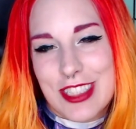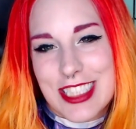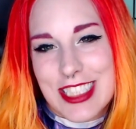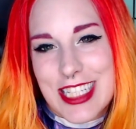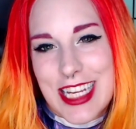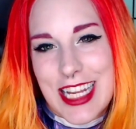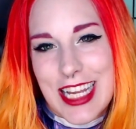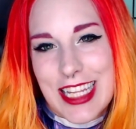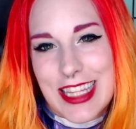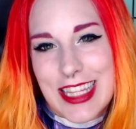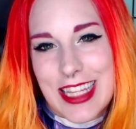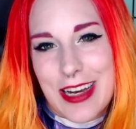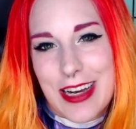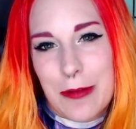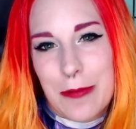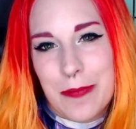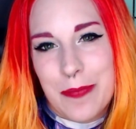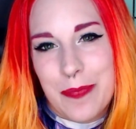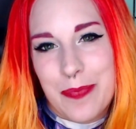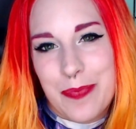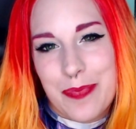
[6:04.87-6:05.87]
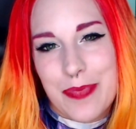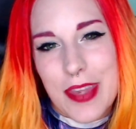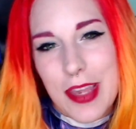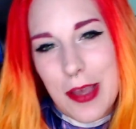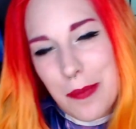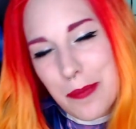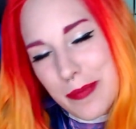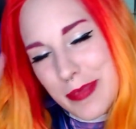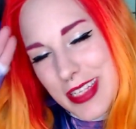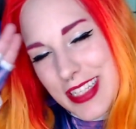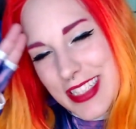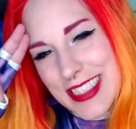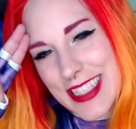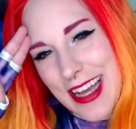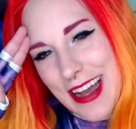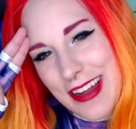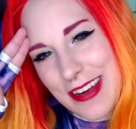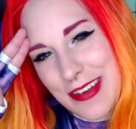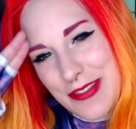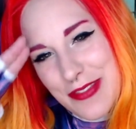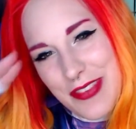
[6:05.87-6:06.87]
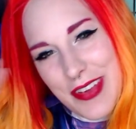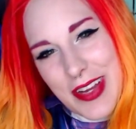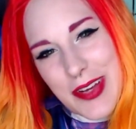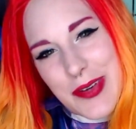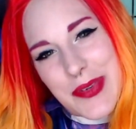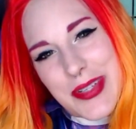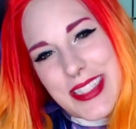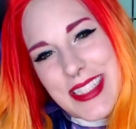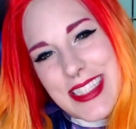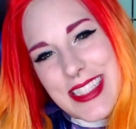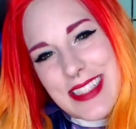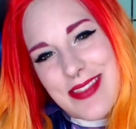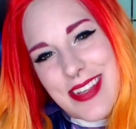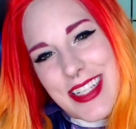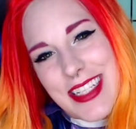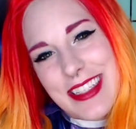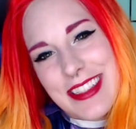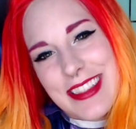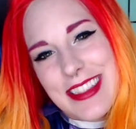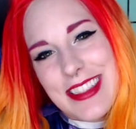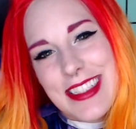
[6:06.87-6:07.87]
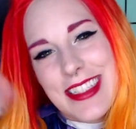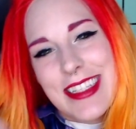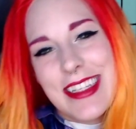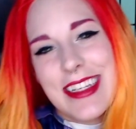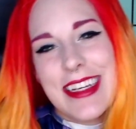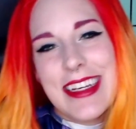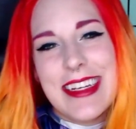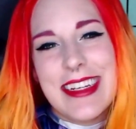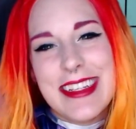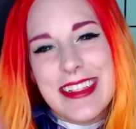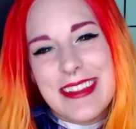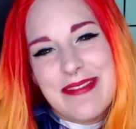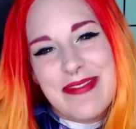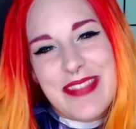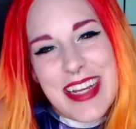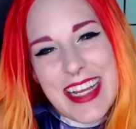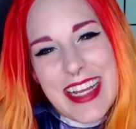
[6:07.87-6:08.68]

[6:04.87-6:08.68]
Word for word: today, though. Peace out and fair winds, my dudes. Bye,